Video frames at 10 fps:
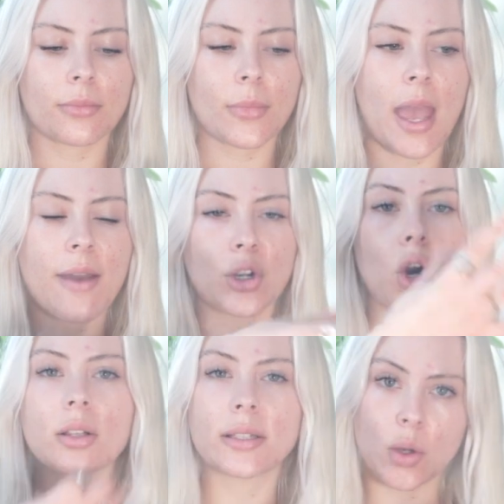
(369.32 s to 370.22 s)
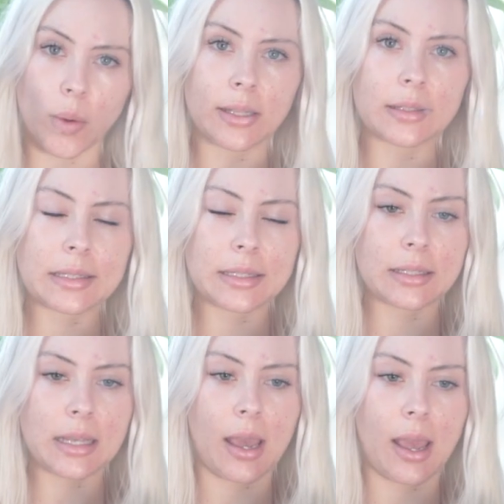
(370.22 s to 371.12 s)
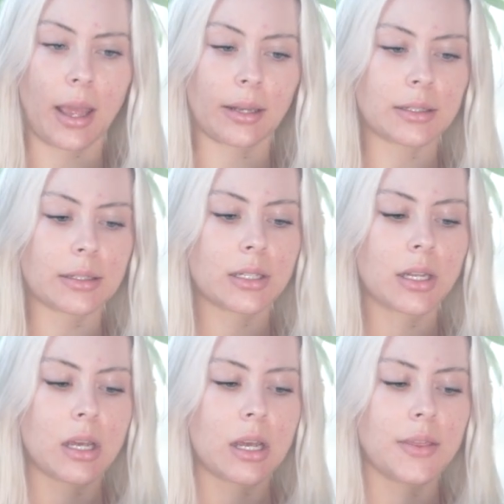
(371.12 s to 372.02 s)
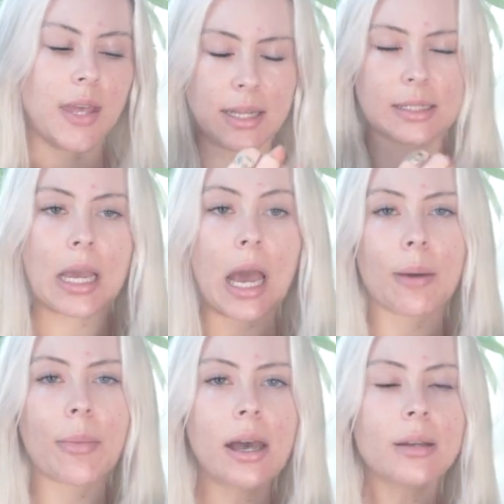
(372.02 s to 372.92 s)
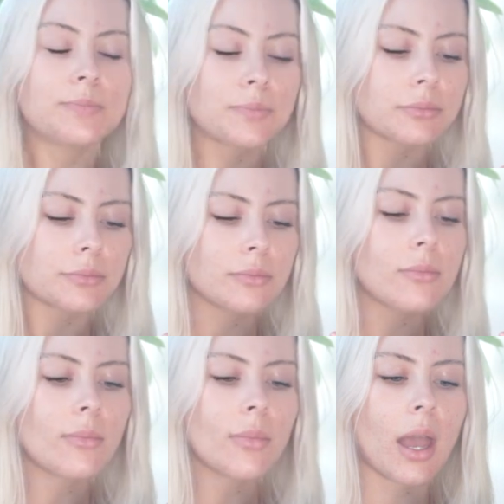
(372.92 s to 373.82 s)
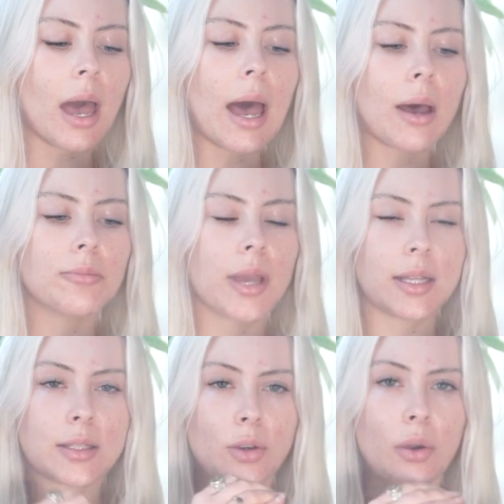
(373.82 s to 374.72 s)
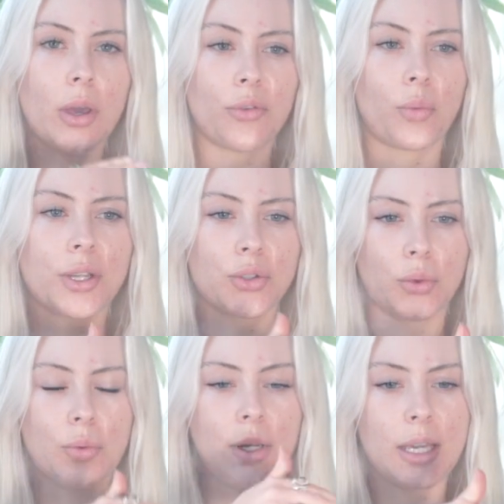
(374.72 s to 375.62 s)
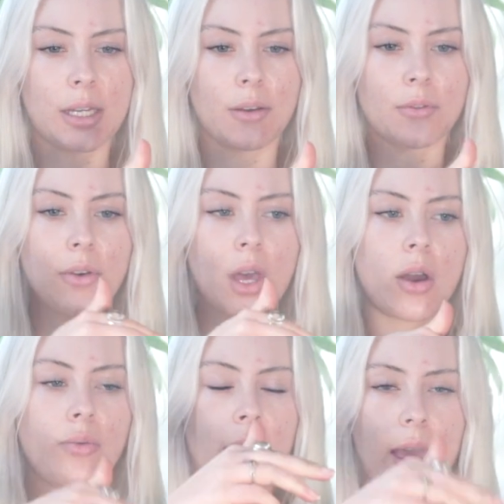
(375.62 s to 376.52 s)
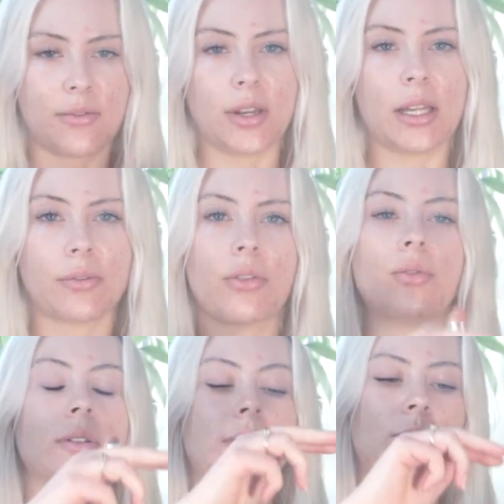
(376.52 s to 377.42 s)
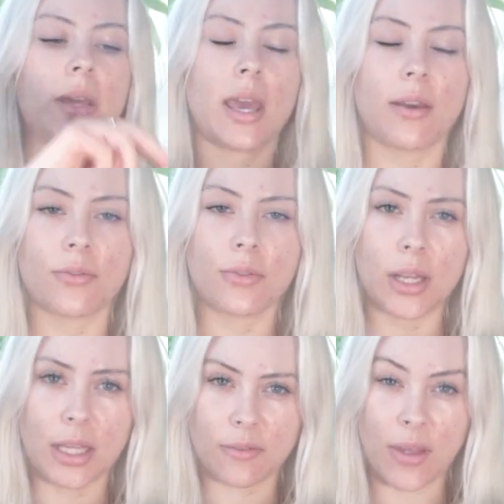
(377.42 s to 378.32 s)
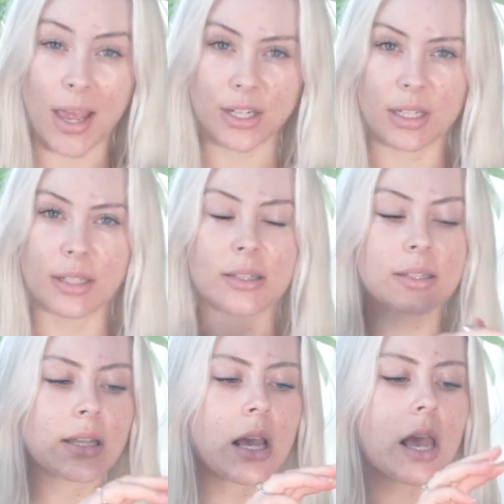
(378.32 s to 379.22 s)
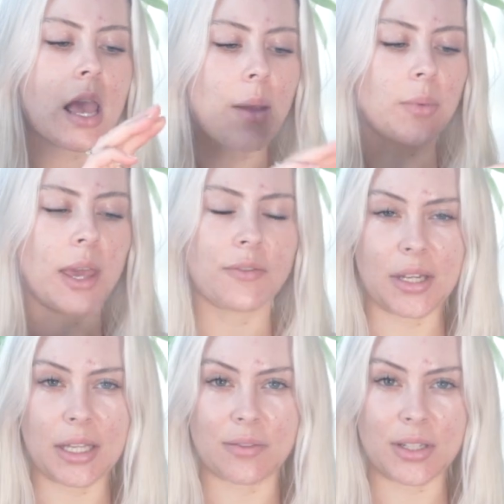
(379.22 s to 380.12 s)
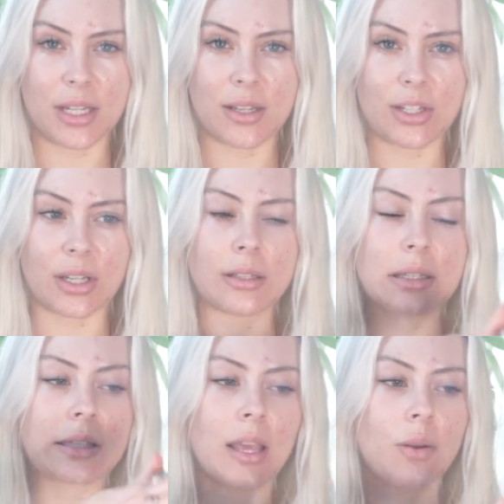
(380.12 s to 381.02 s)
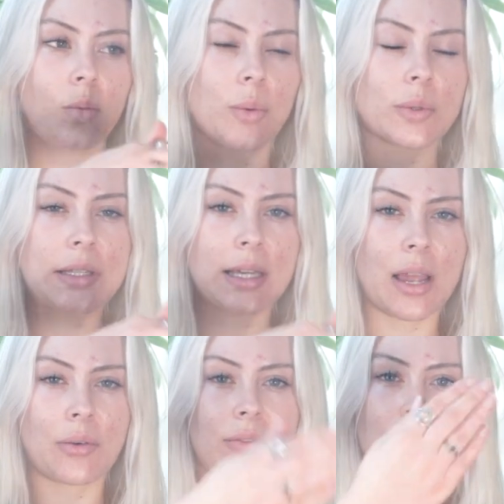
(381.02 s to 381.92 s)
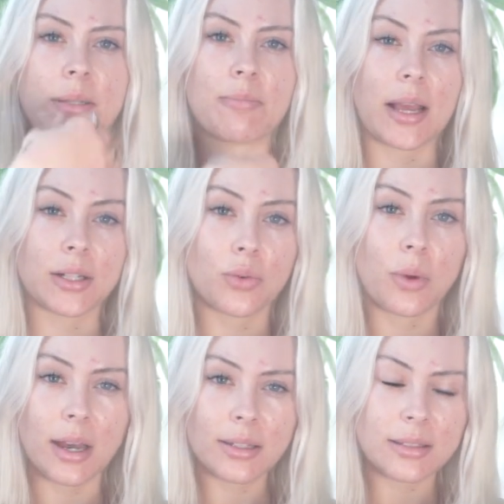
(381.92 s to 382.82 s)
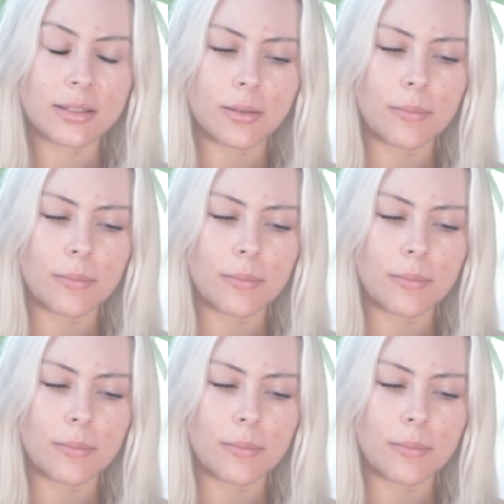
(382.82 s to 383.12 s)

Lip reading: have a consequence, and that's karma. And so if we have negative thoughts and we have negative actions and we have negative intentions, then we will see that reflected back to us.